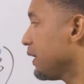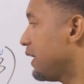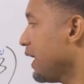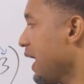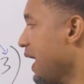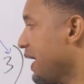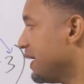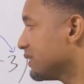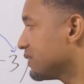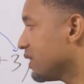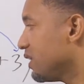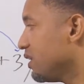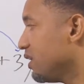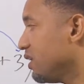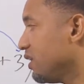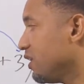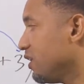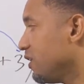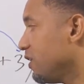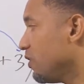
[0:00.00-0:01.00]
Guys,
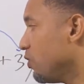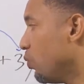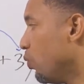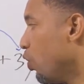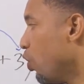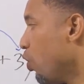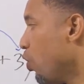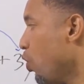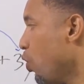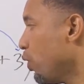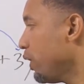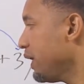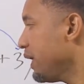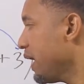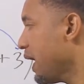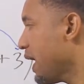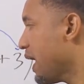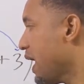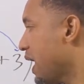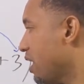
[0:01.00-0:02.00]
we only
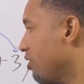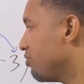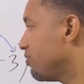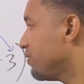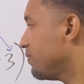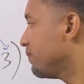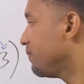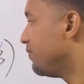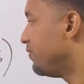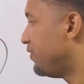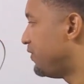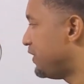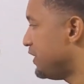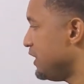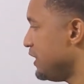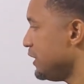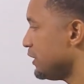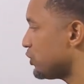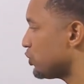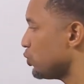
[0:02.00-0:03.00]
have
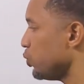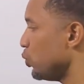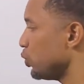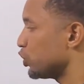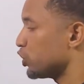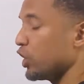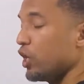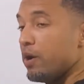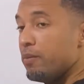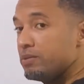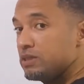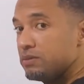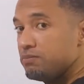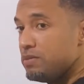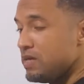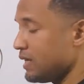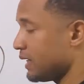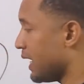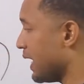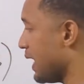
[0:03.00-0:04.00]
these 2 terms
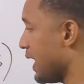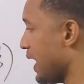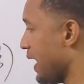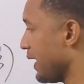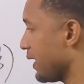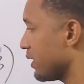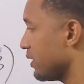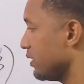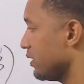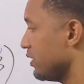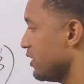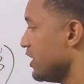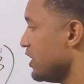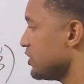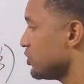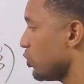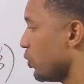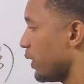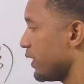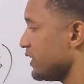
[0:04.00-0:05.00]
being alike.
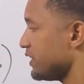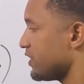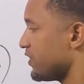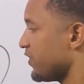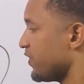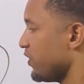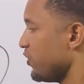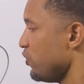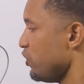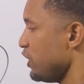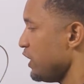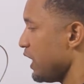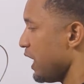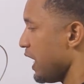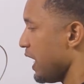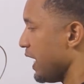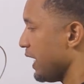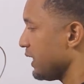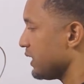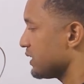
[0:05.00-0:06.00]
So what is
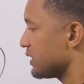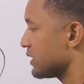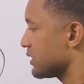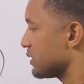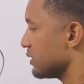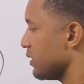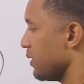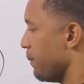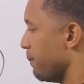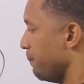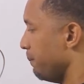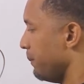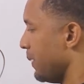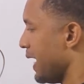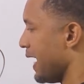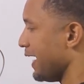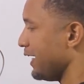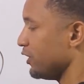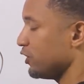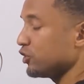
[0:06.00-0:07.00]
3x
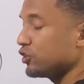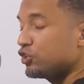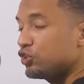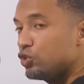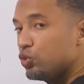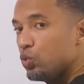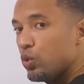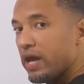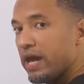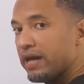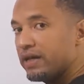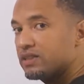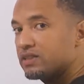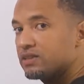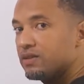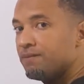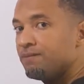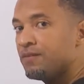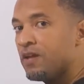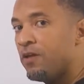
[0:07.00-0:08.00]
minus
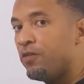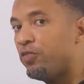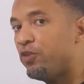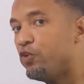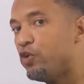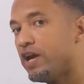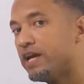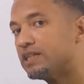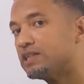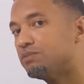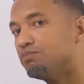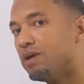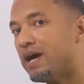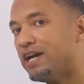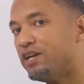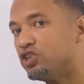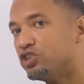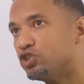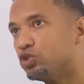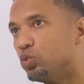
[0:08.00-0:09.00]
2x? 3x
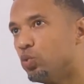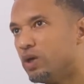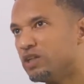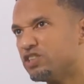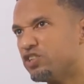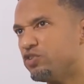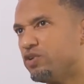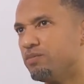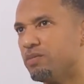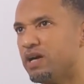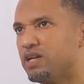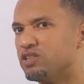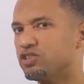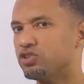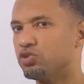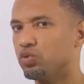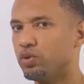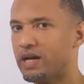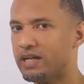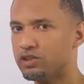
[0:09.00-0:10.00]
minus 2, what's 3
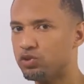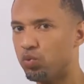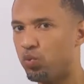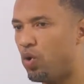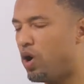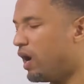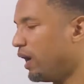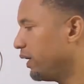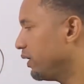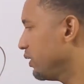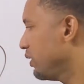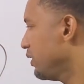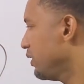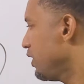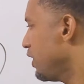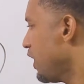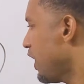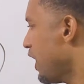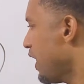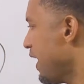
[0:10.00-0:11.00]
minus 2? That's 1.
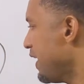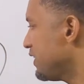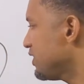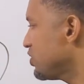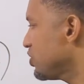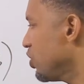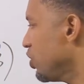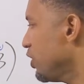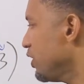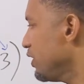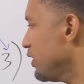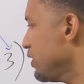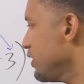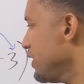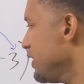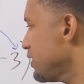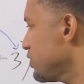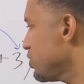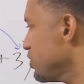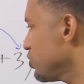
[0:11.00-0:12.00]
Alright, so
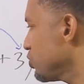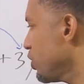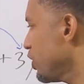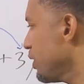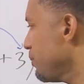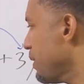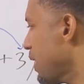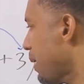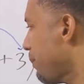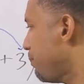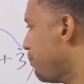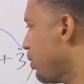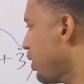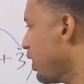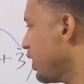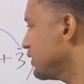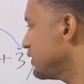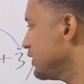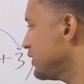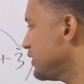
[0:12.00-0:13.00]
this is going to be a
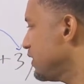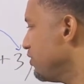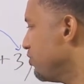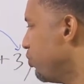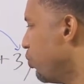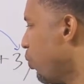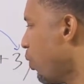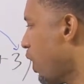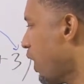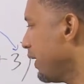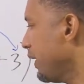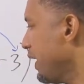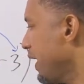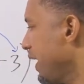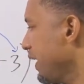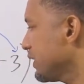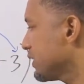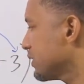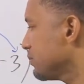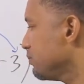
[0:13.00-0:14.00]
positive
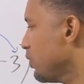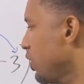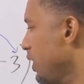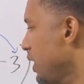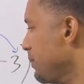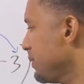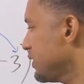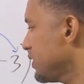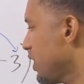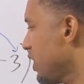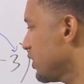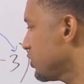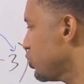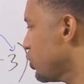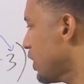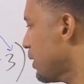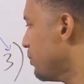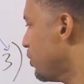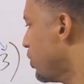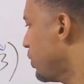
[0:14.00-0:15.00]
1x, but let me talk to
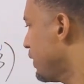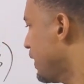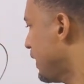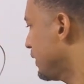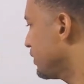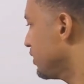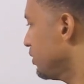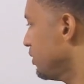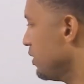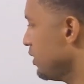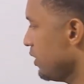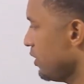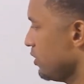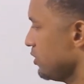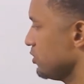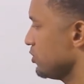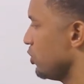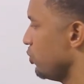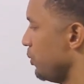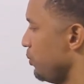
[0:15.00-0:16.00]
you about that.
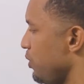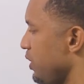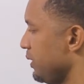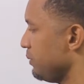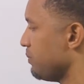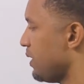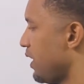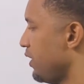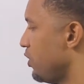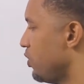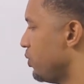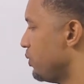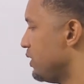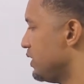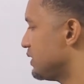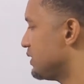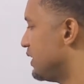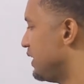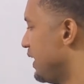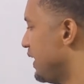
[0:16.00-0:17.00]
So we bring back down
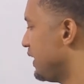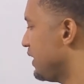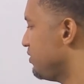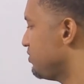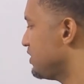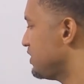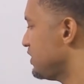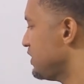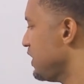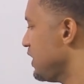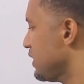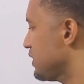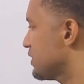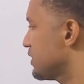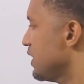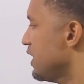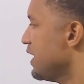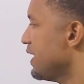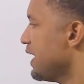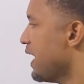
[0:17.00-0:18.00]
this negative
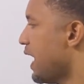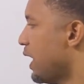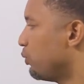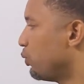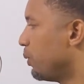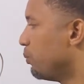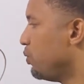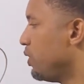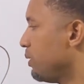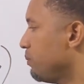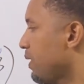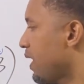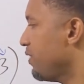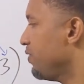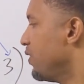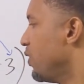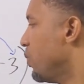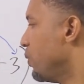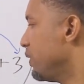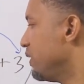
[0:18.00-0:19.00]
6, and we bring
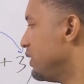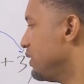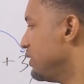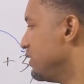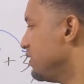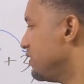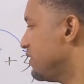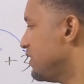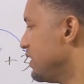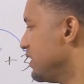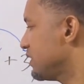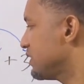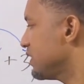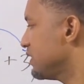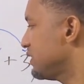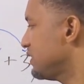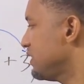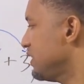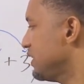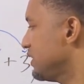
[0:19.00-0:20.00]
back down this
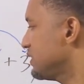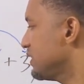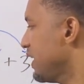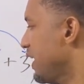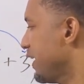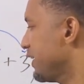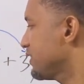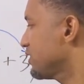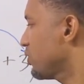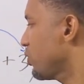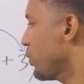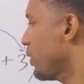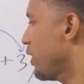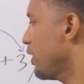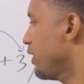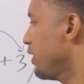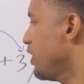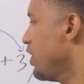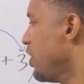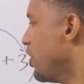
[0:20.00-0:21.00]
6x
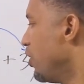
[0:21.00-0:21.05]
squared.